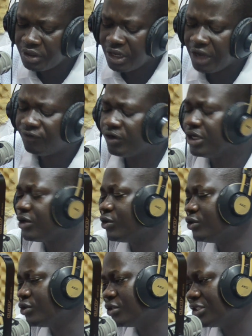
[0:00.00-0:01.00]
and for the
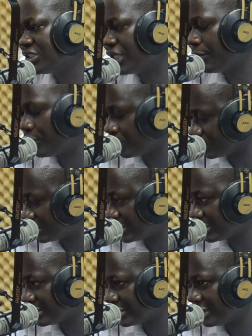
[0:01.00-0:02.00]
continued
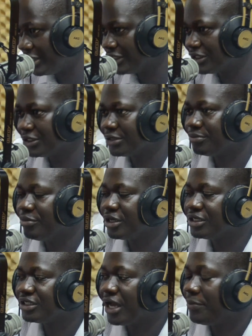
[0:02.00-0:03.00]
support. Let's make
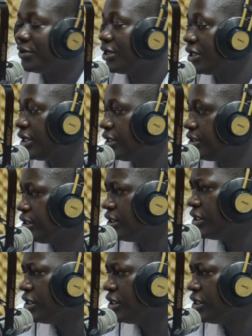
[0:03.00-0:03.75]
it happen again.